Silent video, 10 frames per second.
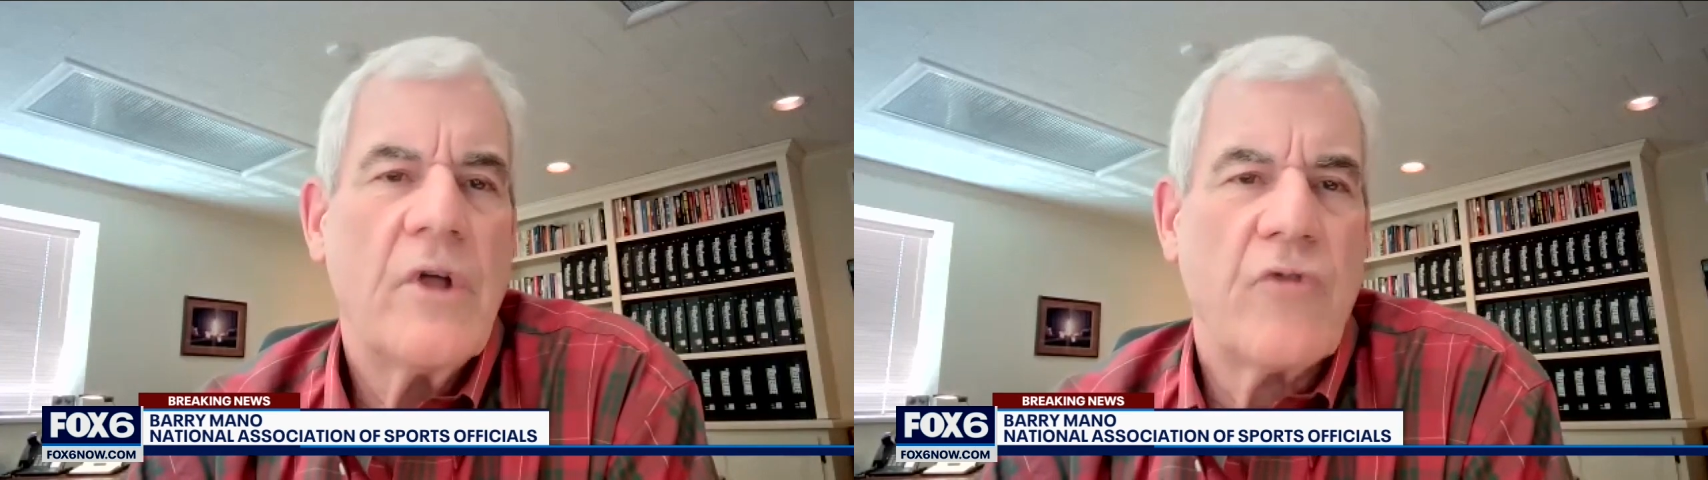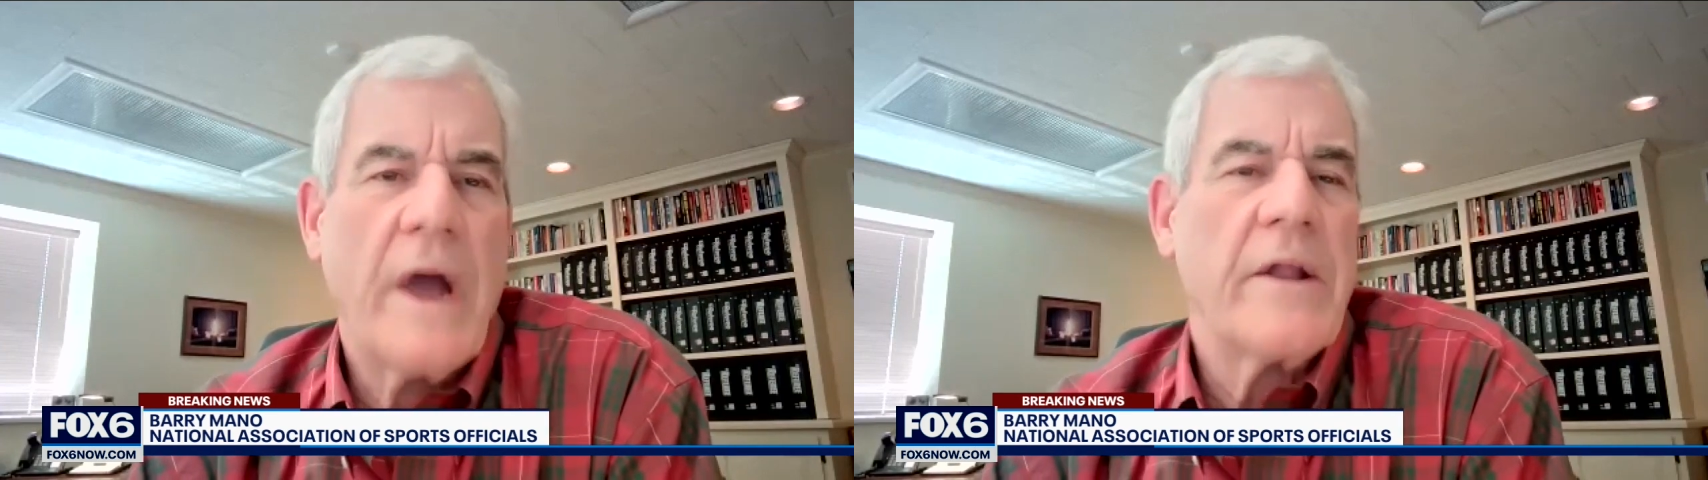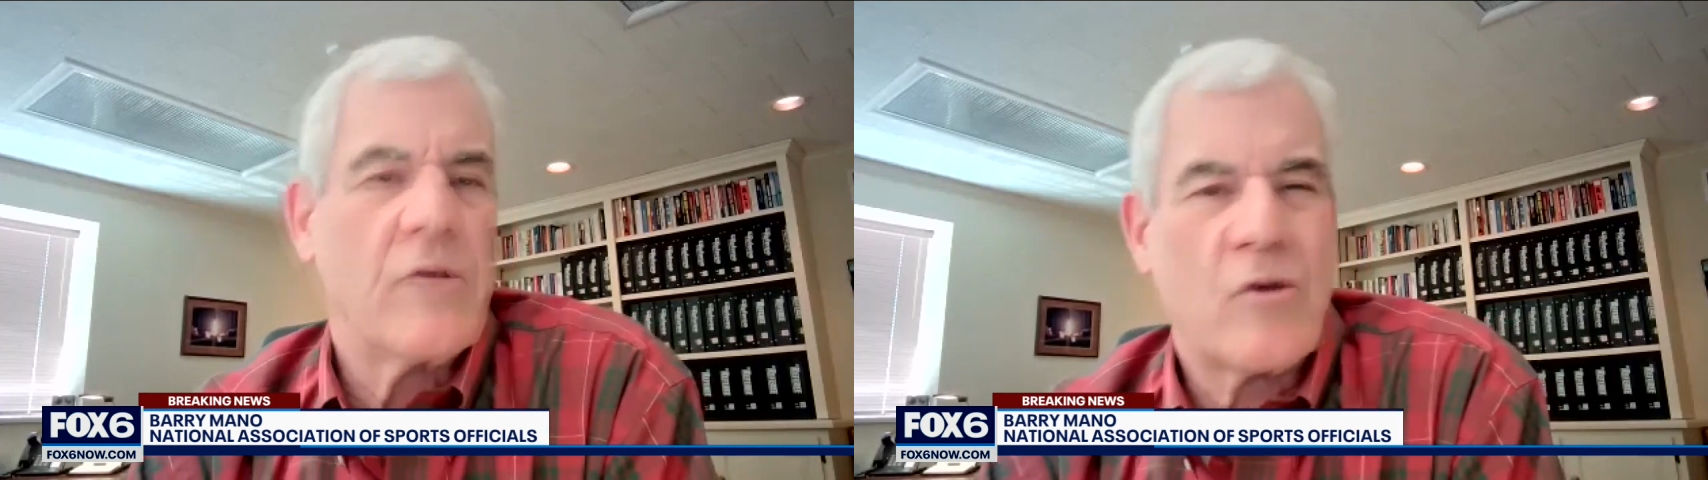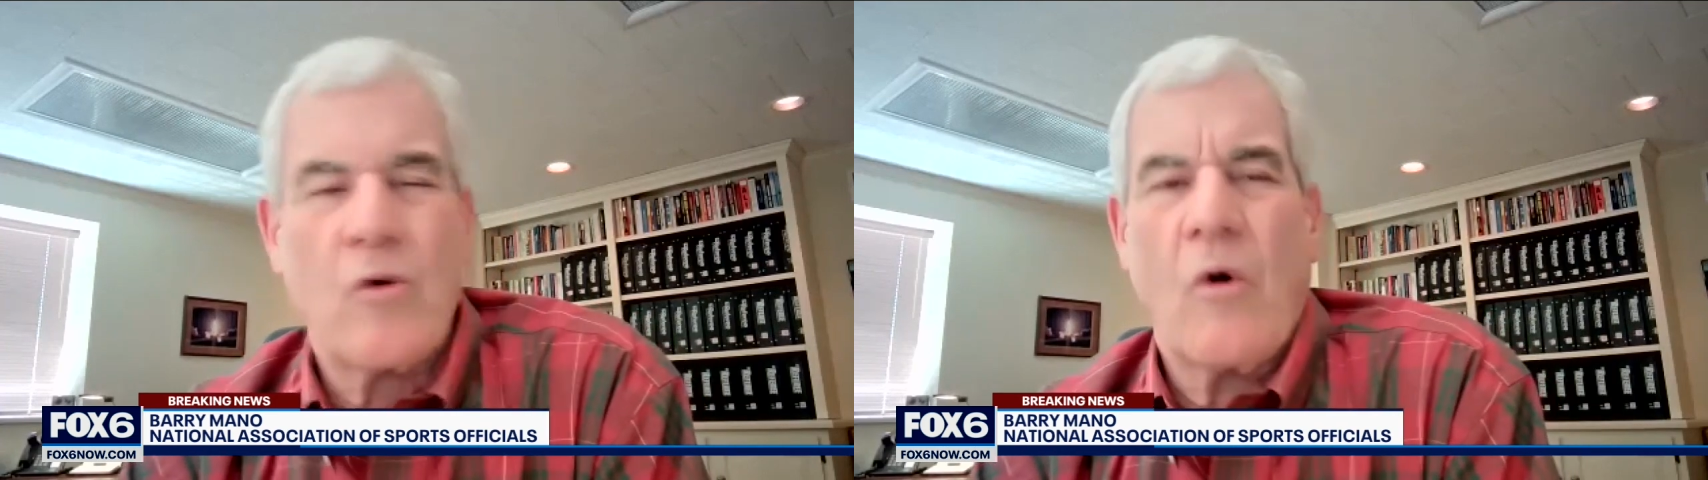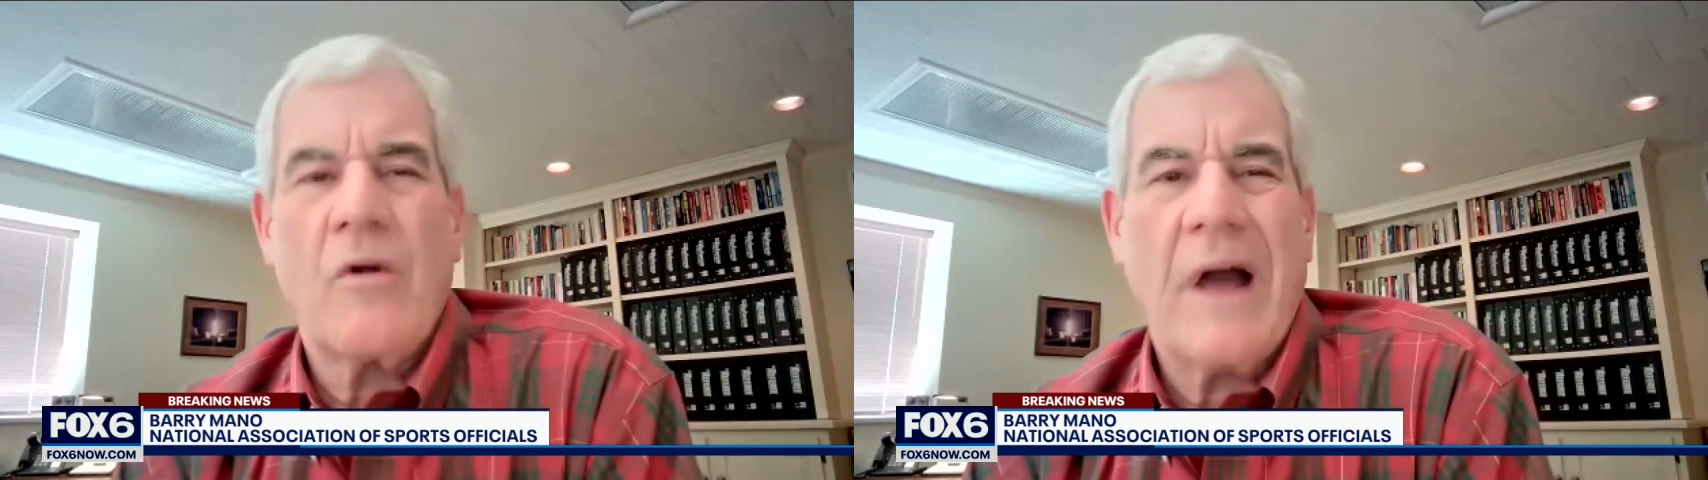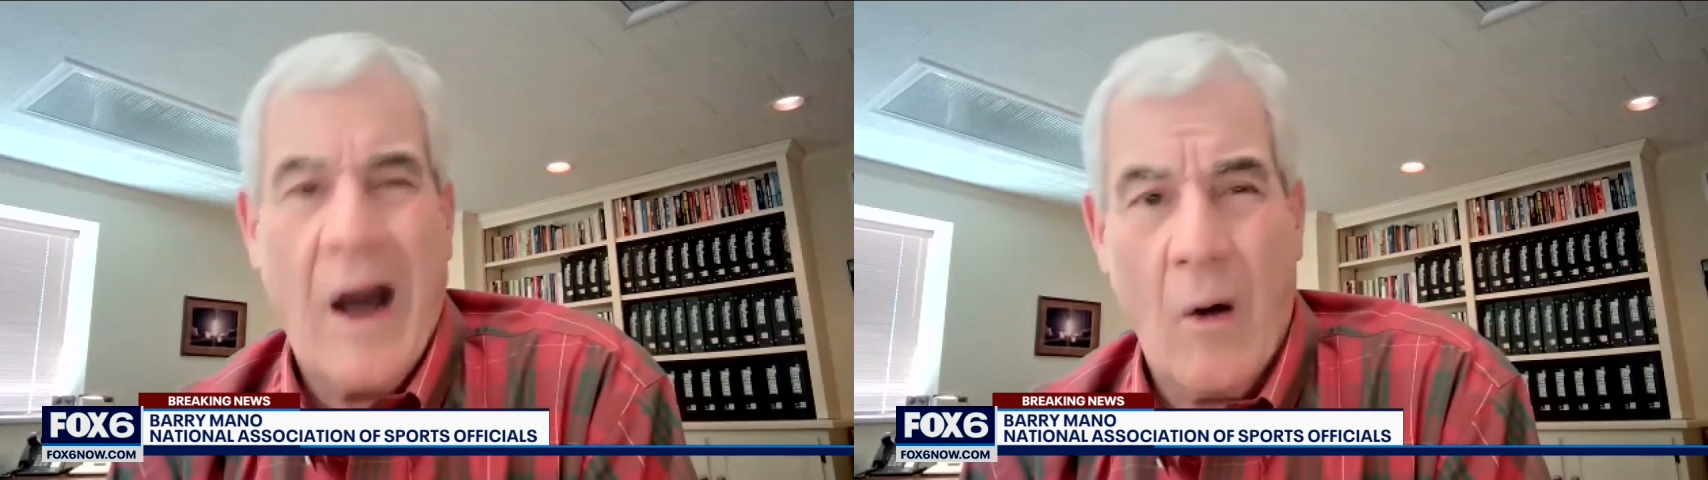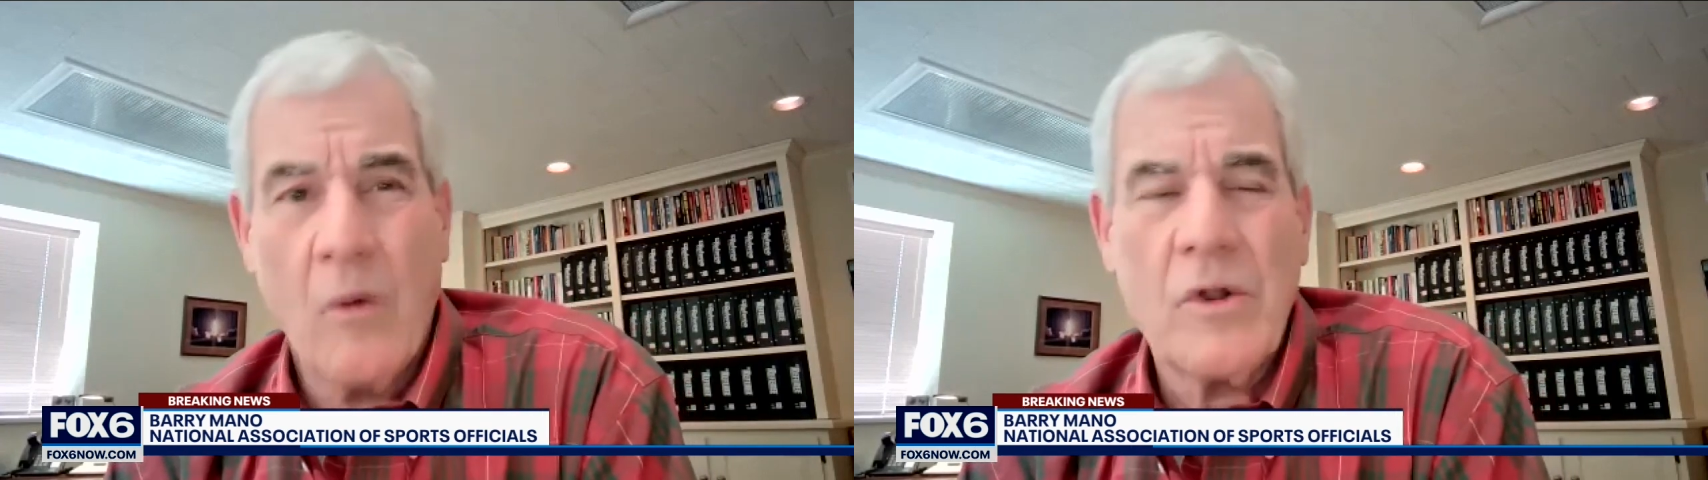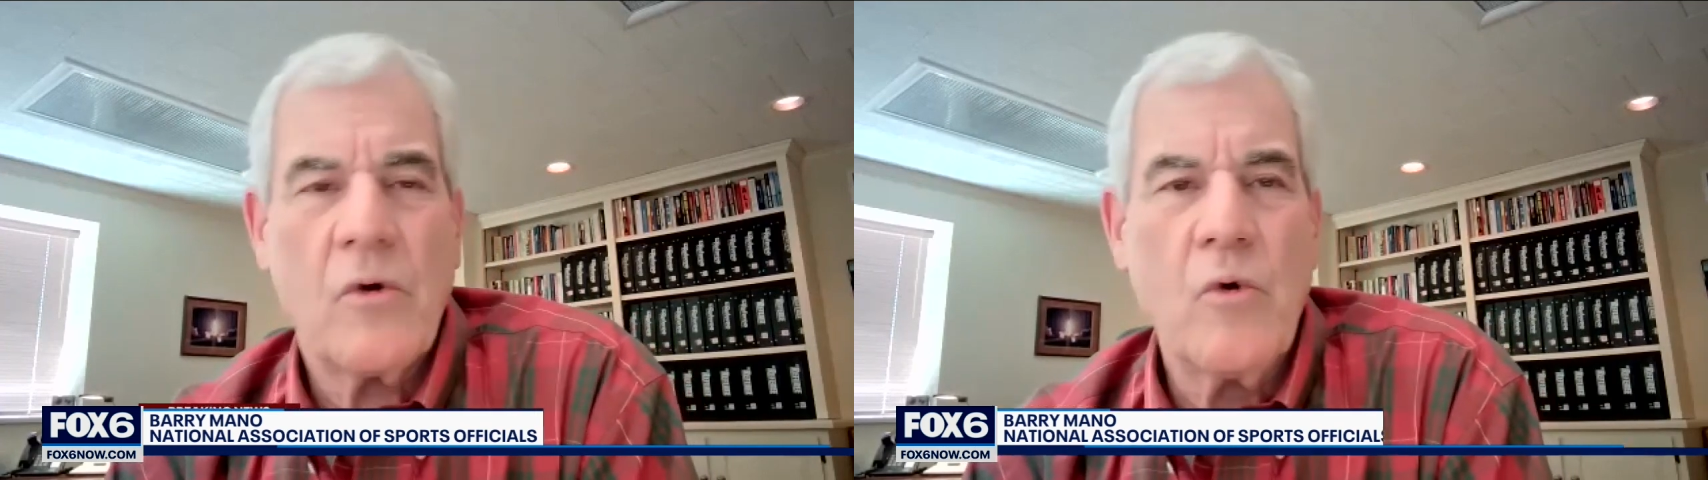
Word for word: Try to sort out